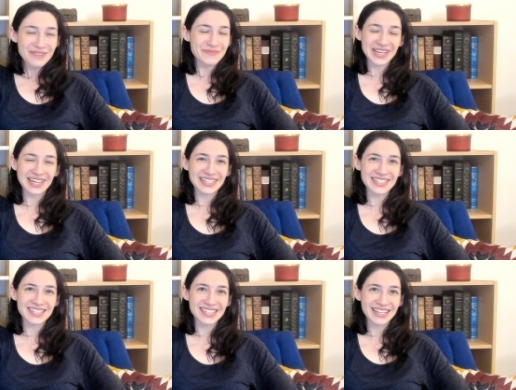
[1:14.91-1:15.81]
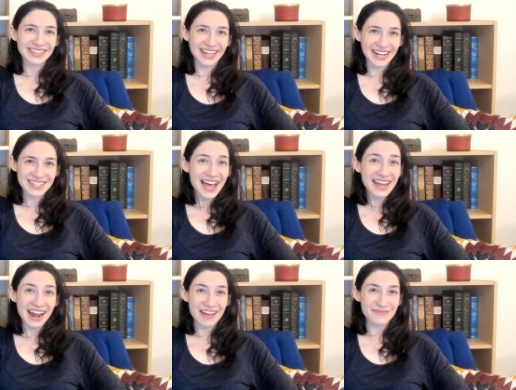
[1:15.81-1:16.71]
because, like I
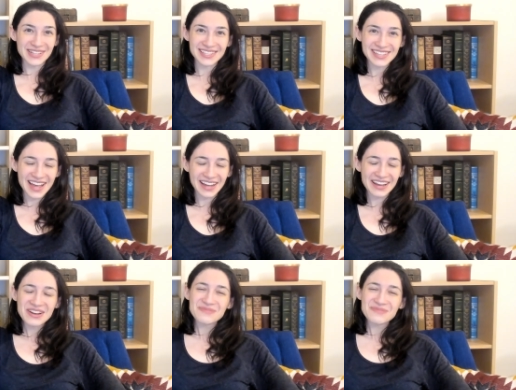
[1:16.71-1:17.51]
said, I've been sick,